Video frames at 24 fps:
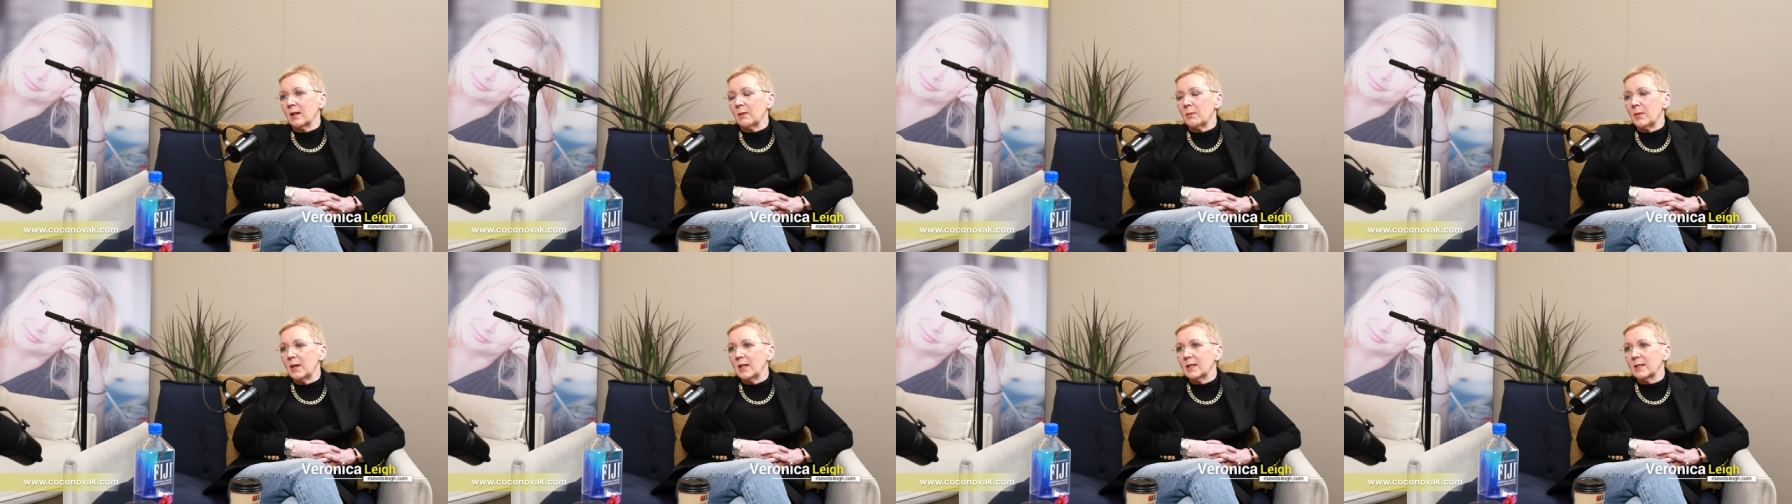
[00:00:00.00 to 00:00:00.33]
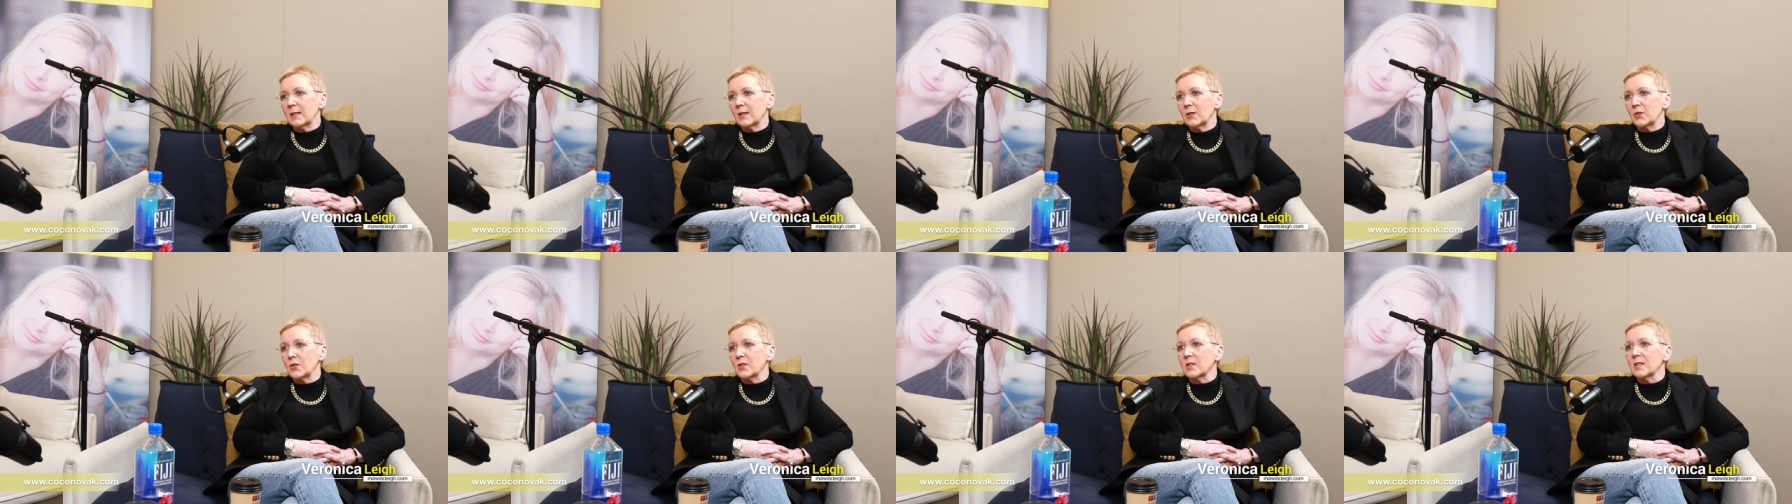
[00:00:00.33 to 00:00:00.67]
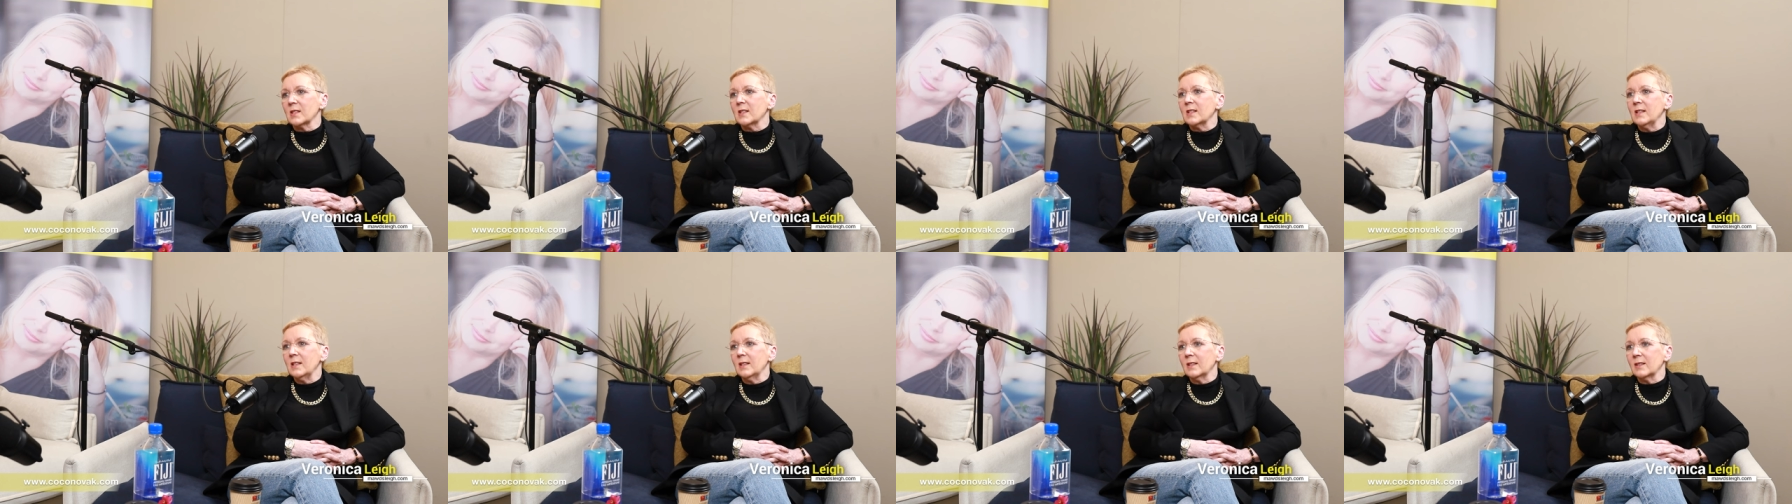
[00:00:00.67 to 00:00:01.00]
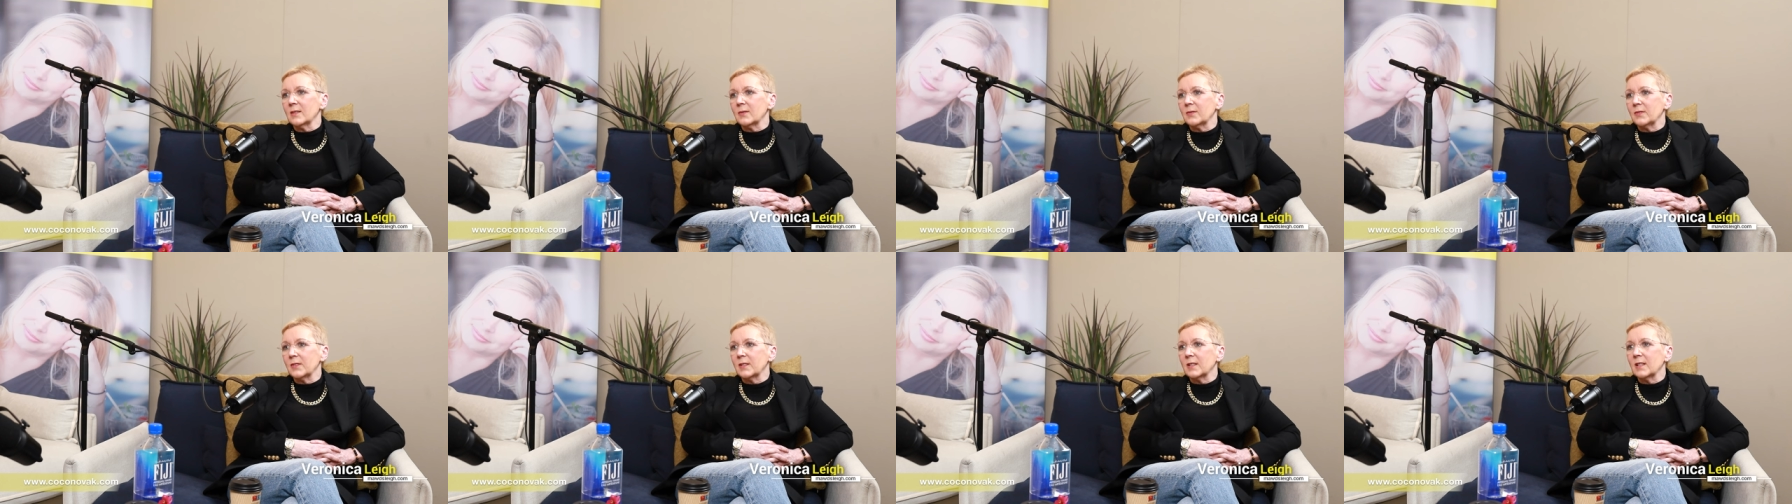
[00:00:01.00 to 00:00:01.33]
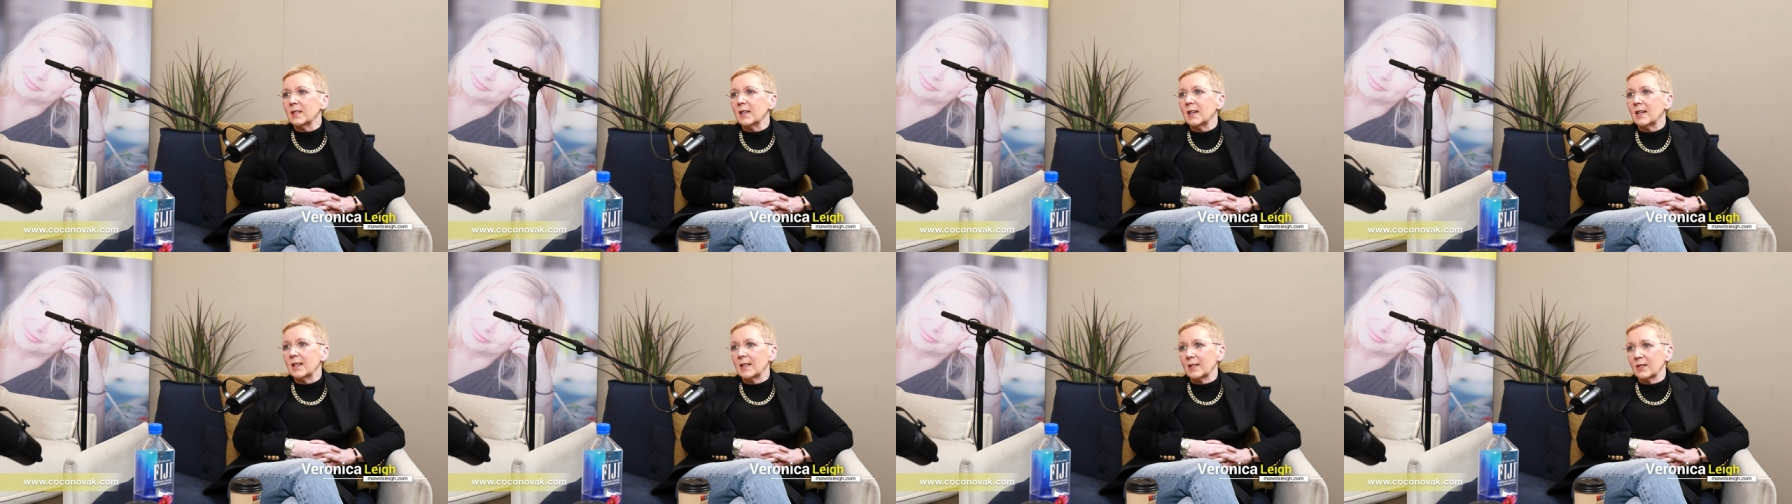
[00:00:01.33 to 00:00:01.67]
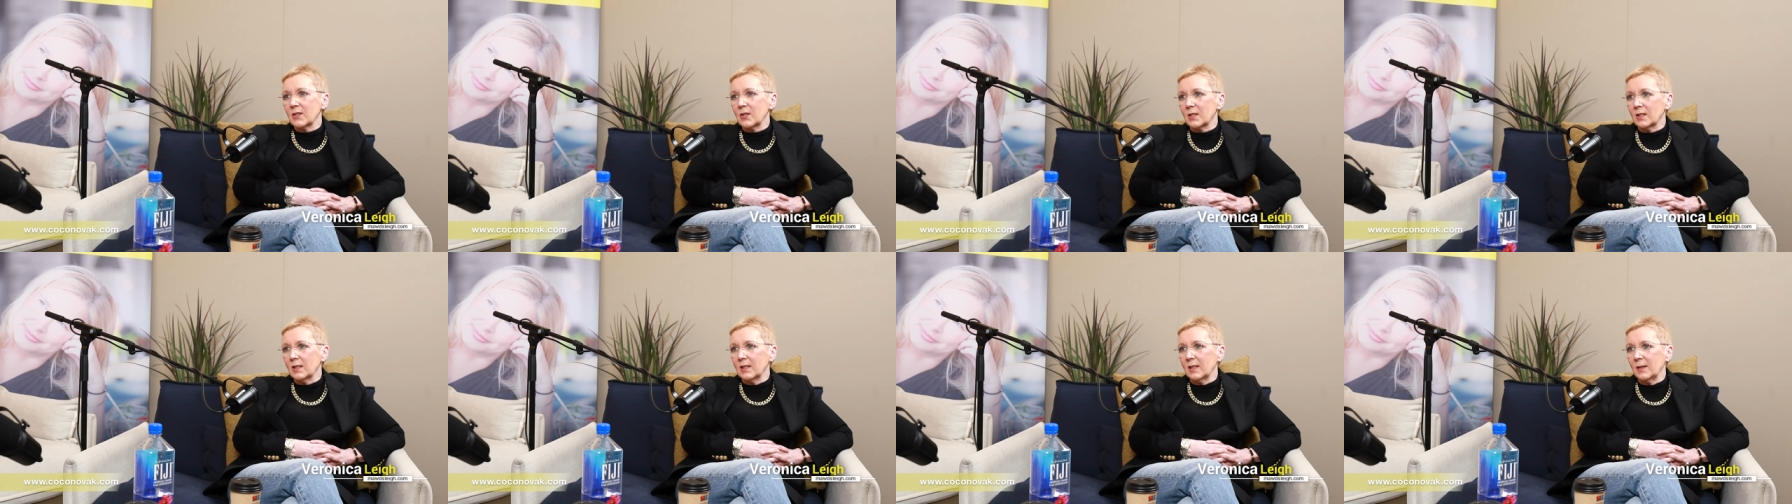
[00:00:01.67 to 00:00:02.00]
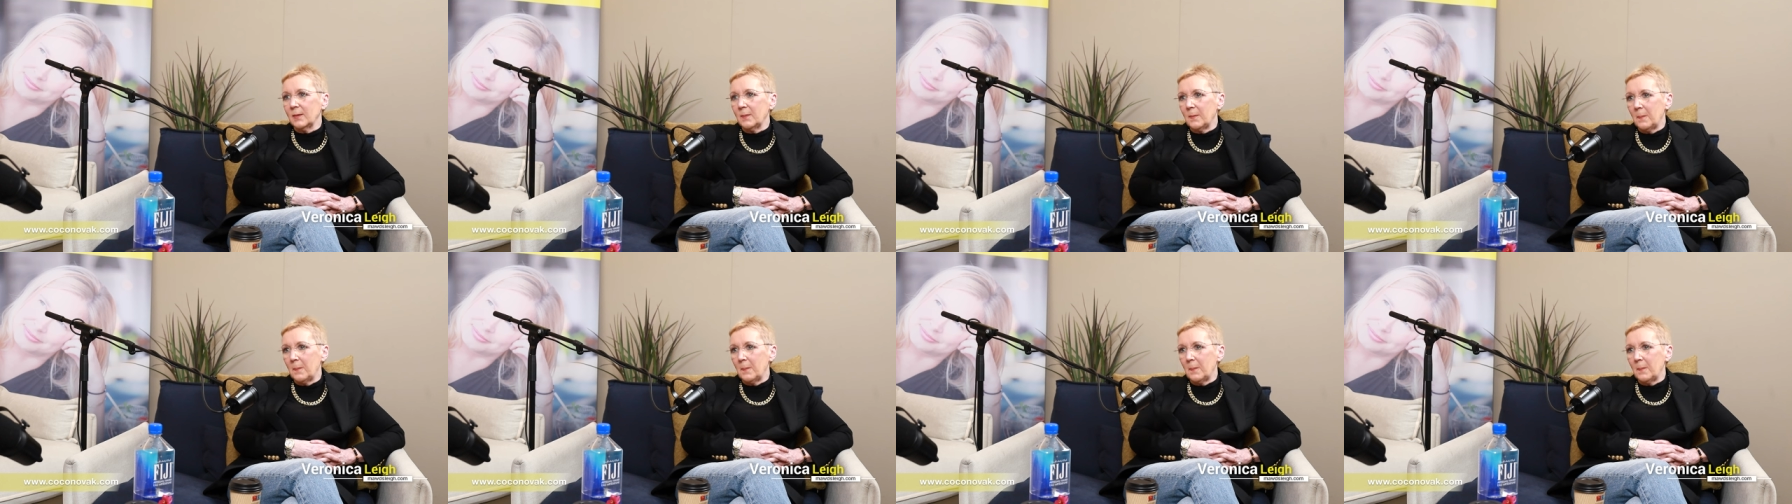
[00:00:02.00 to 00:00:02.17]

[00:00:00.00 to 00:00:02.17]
message and seeing if it actually...